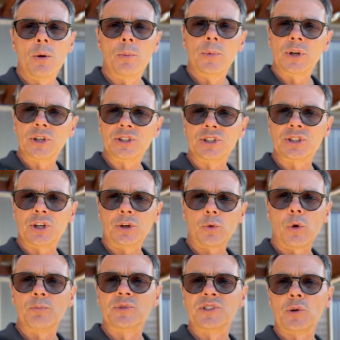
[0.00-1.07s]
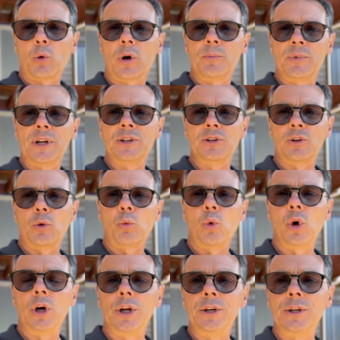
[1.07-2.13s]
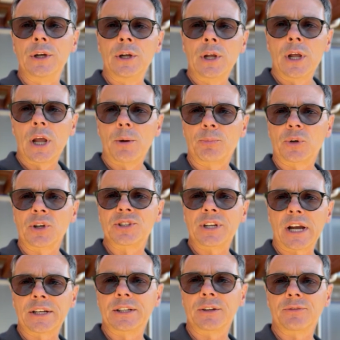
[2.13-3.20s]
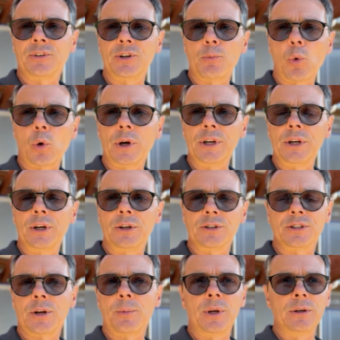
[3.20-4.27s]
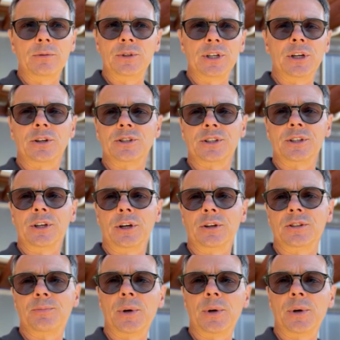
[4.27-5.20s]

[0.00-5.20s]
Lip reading: because it's going to absorb into the wood and protect it for more years, years and years.